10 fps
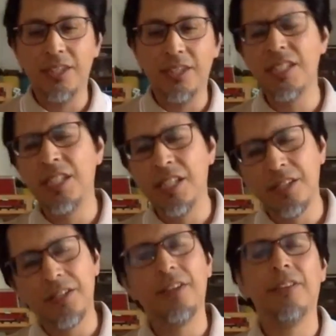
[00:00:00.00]
this
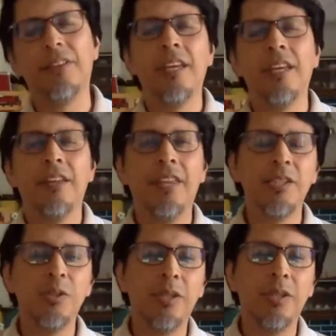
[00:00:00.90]
year,
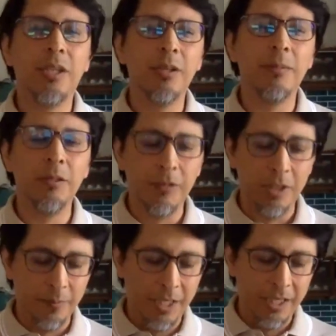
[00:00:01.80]
thanks to the global
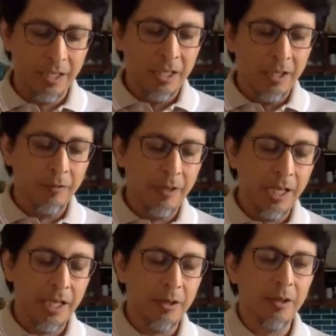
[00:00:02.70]
warming, we
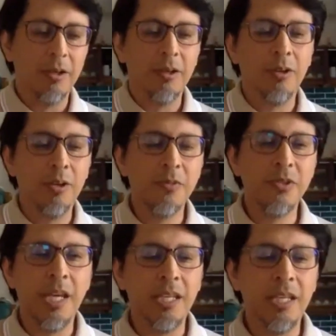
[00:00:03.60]
are
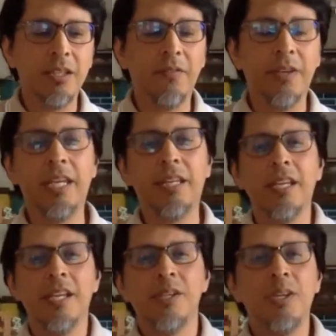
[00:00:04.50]
almost dying of
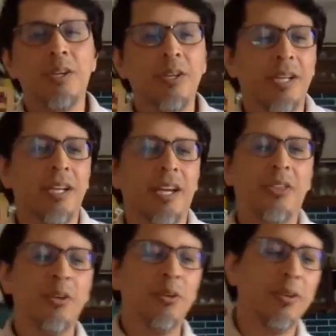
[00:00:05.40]
heat. So I
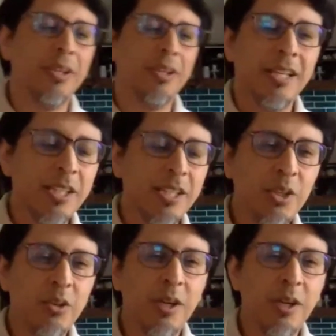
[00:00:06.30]
thought, let's
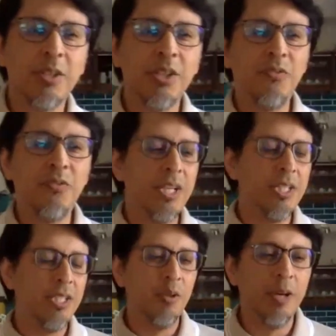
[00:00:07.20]
show a very
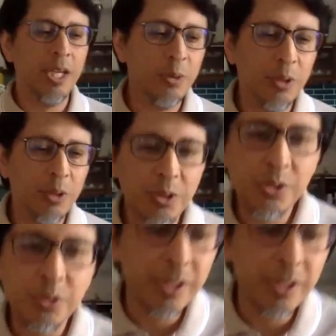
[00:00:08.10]
refreshing way to use